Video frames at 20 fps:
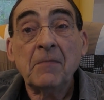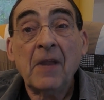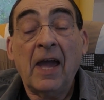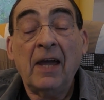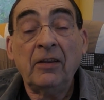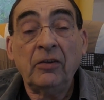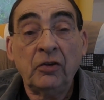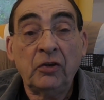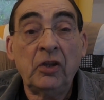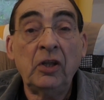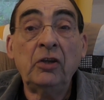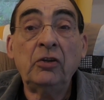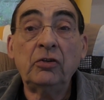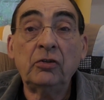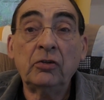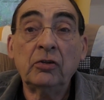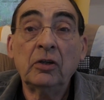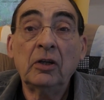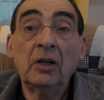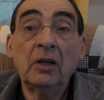And
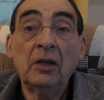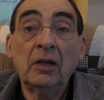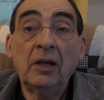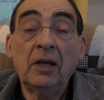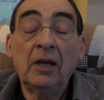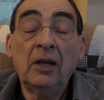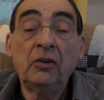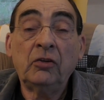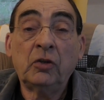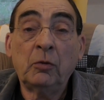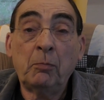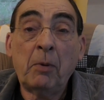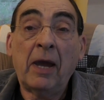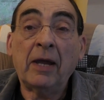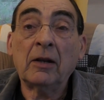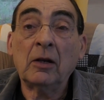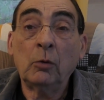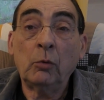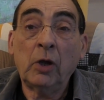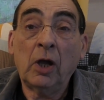this is the
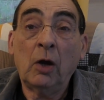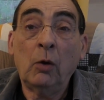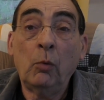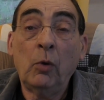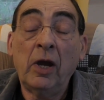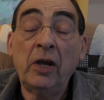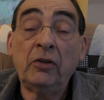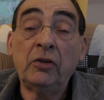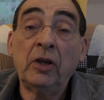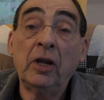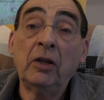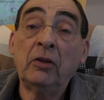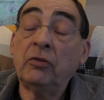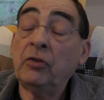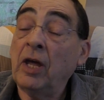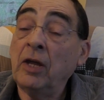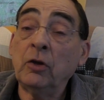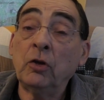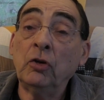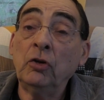battle we are waging. And
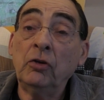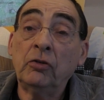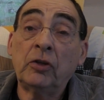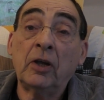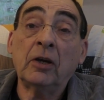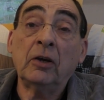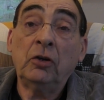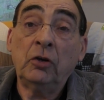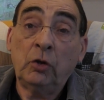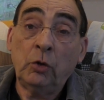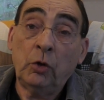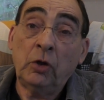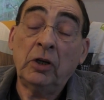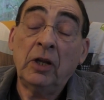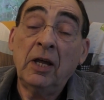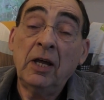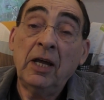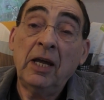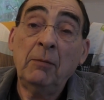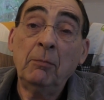thank goodness I can do
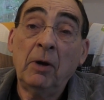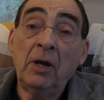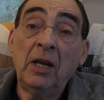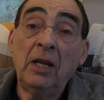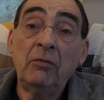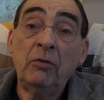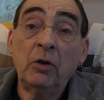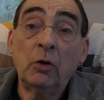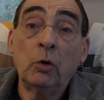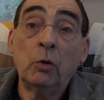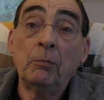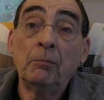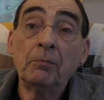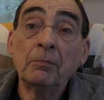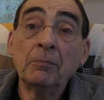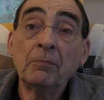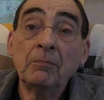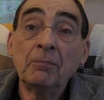it in my living room.